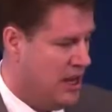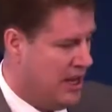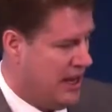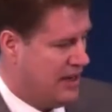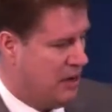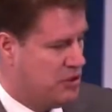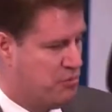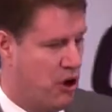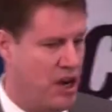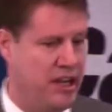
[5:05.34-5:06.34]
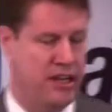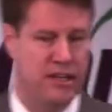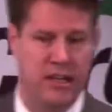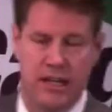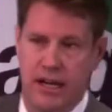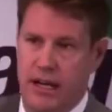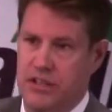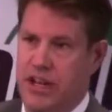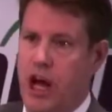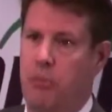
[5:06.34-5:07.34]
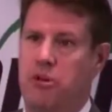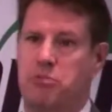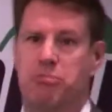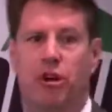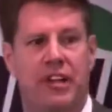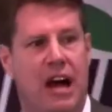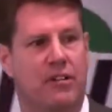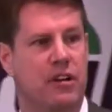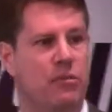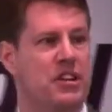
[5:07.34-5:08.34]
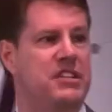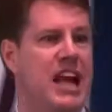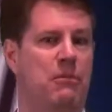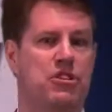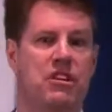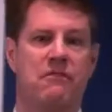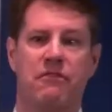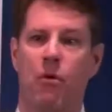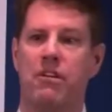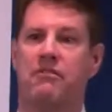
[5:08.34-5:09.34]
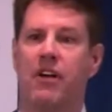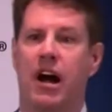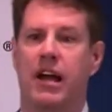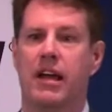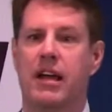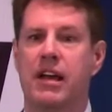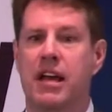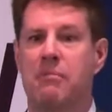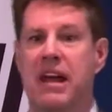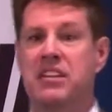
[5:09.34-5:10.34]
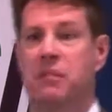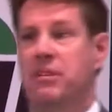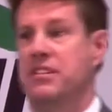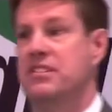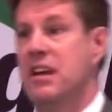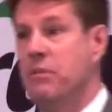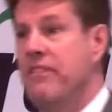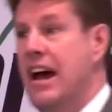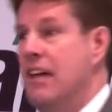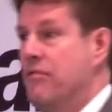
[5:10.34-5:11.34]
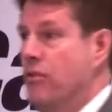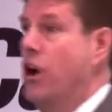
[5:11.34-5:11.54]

And I was brought in to help us build out, reestablish, and fortify an amazing business that we've had for